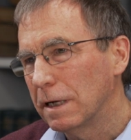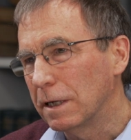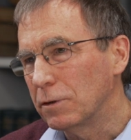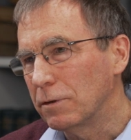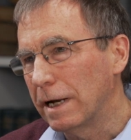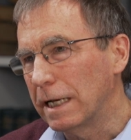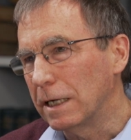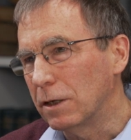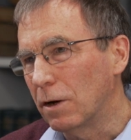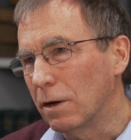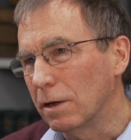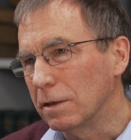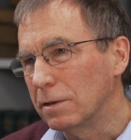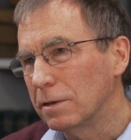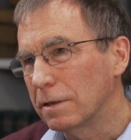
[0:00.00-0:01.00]
a training
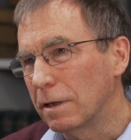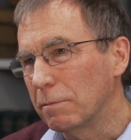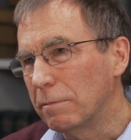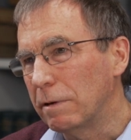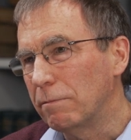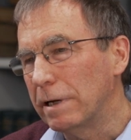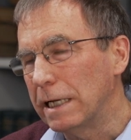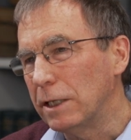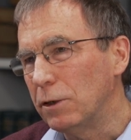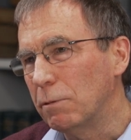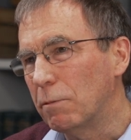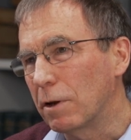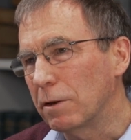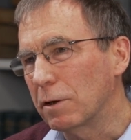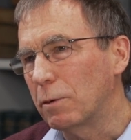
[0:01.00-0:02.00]
college so that we really knew
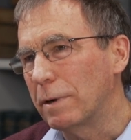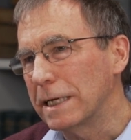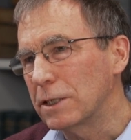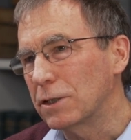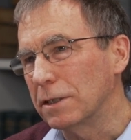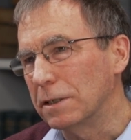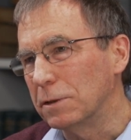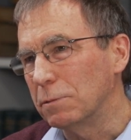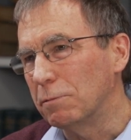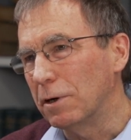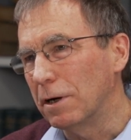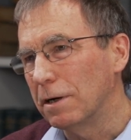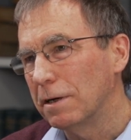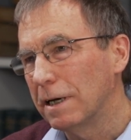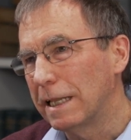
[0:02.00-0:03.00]
what the questions
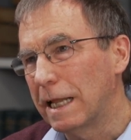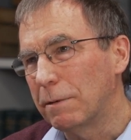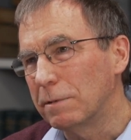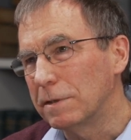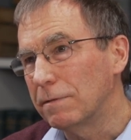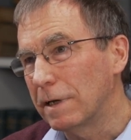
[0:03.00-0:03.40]
were. And that was